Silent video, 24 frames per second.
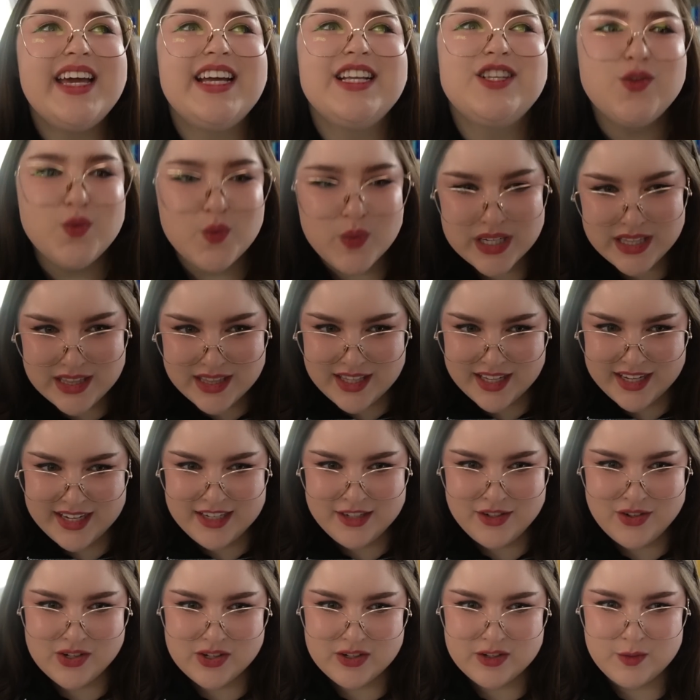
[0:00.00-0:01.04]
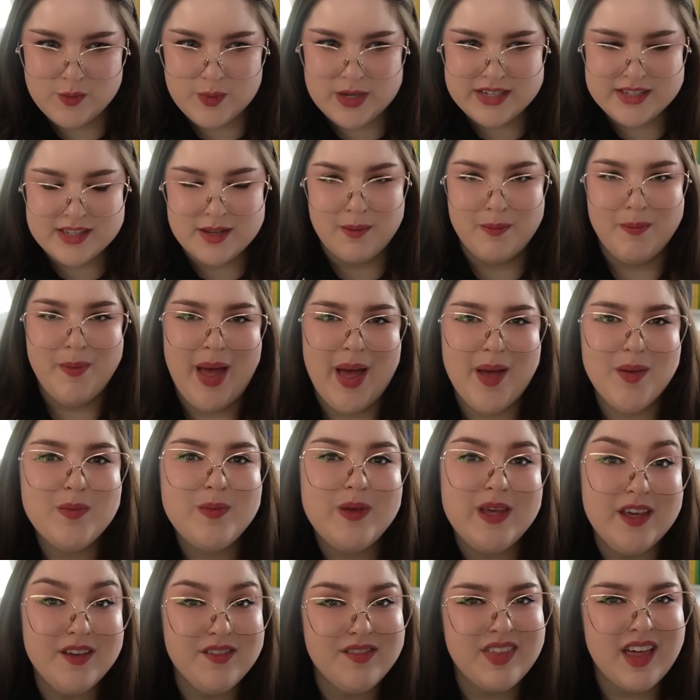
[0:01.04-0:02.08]
It's one thing to express a pet
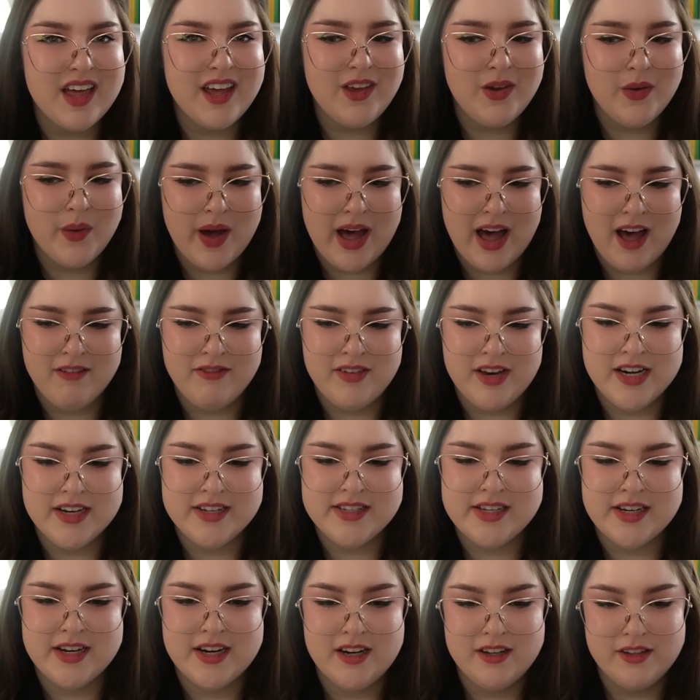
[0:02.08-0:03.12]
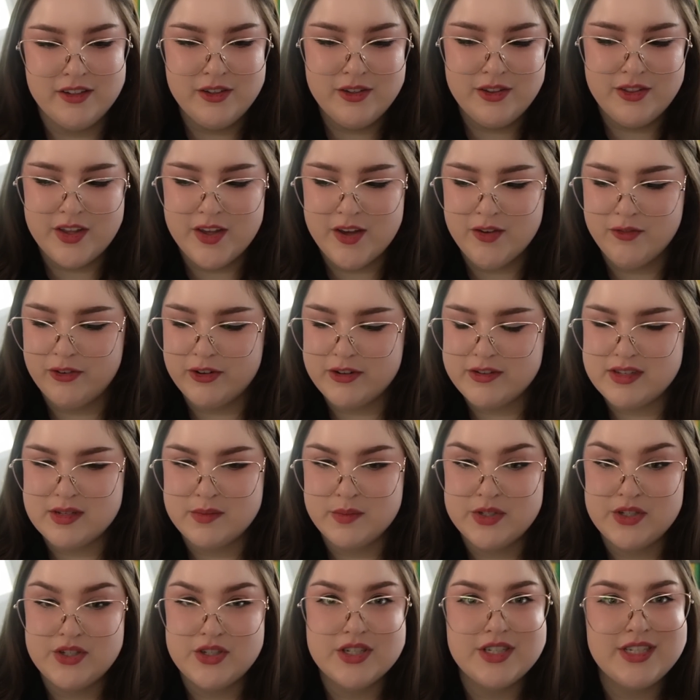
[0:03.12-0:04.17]
peeve that you have, and it's another thing for
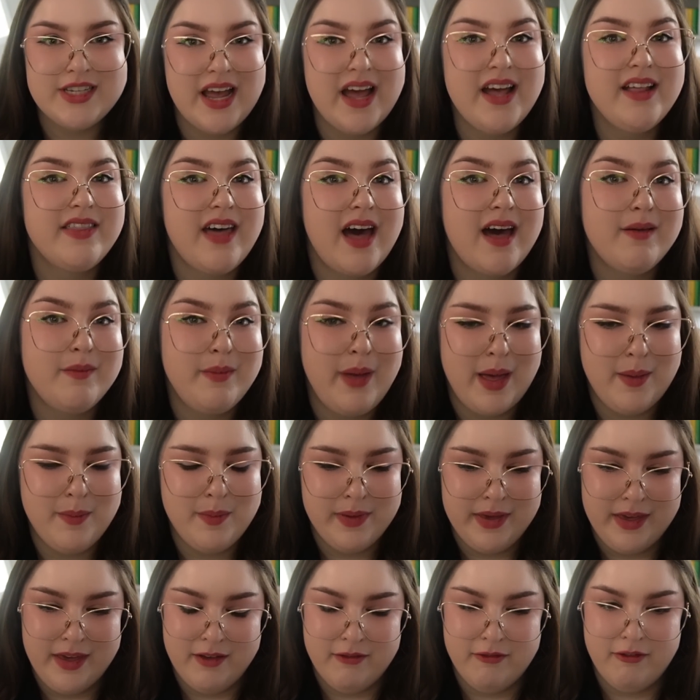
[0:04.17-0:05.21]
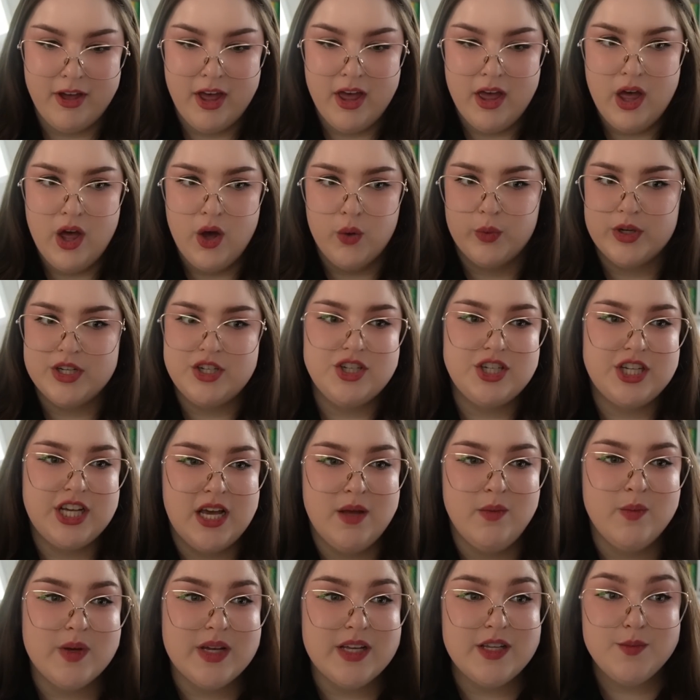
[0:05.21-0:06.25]
someone to take that pet peeve, which to him,
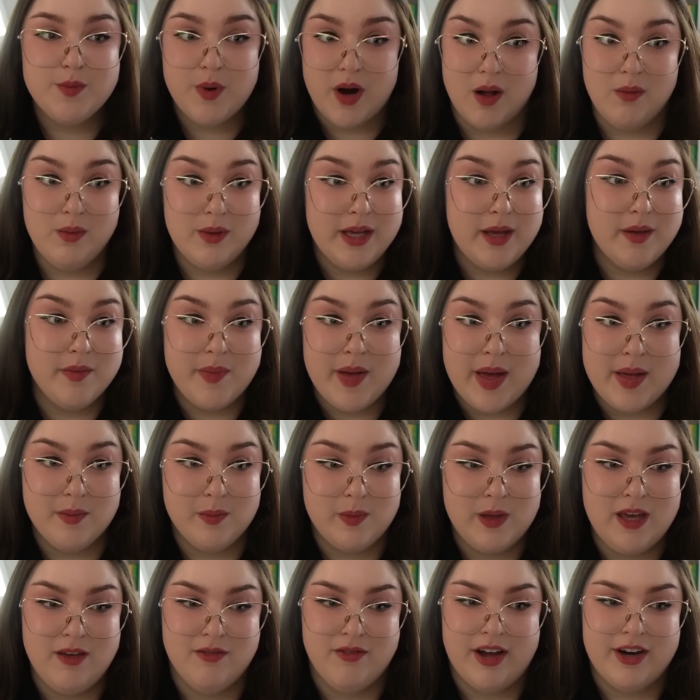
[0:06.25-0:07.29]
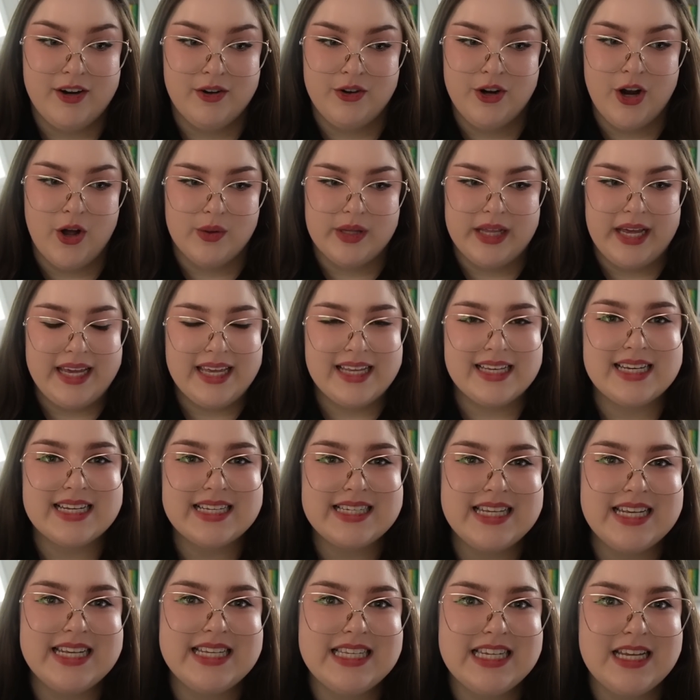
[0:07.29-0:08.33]
it's probably a pet peeve. I don't know. Like, does
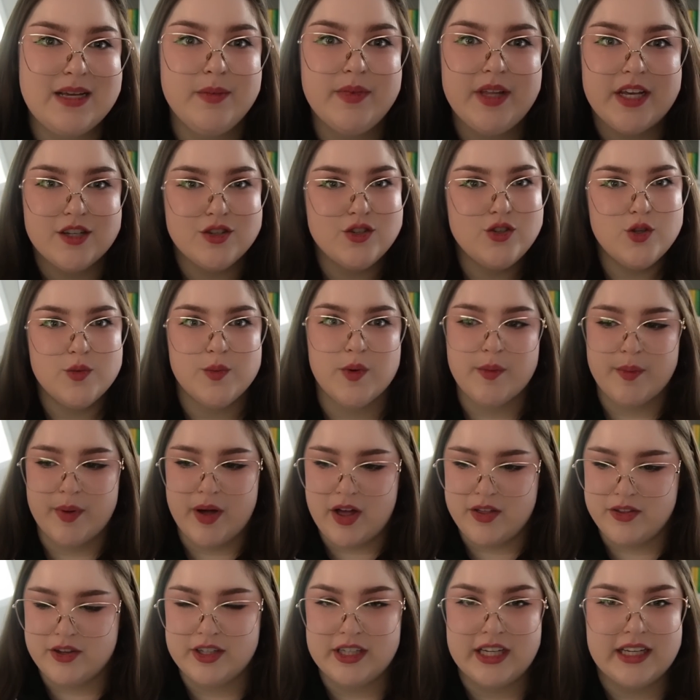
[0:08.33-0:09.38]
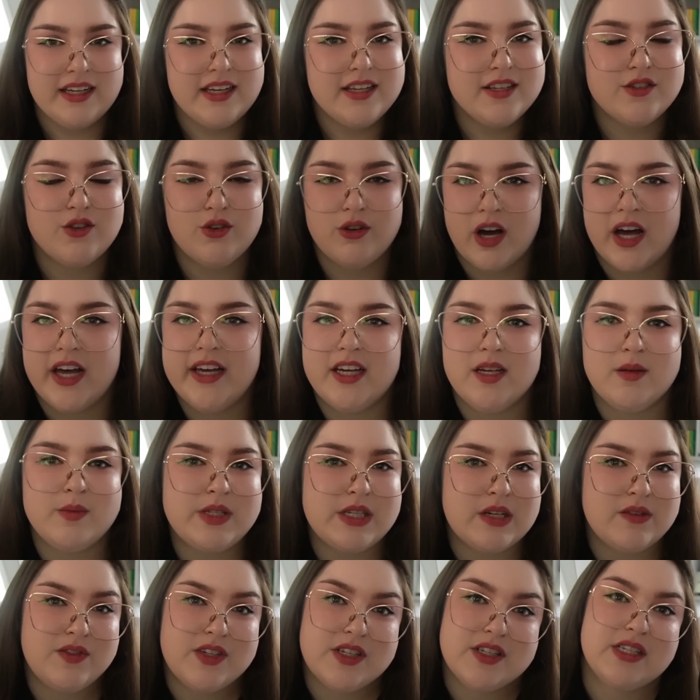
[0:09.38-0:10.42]
he seem like super bothered, like he's crying
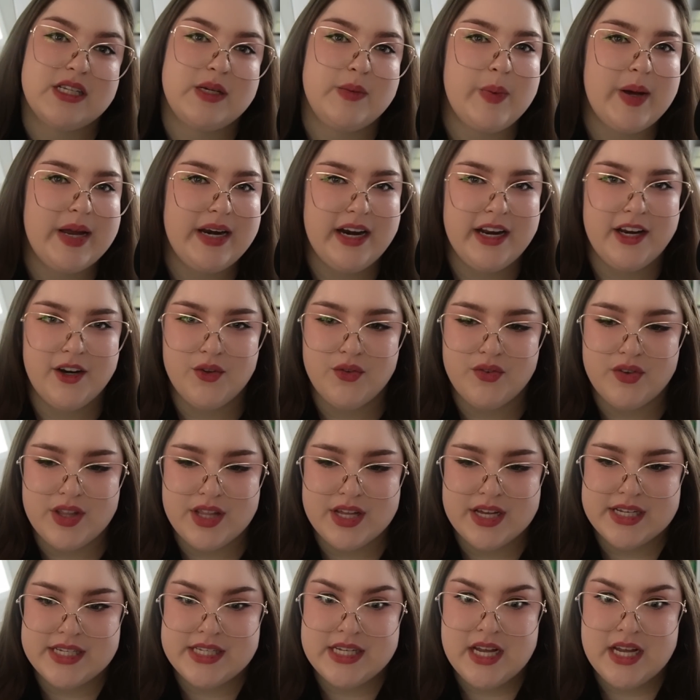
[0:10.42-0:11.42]
himself to sleep at night over this?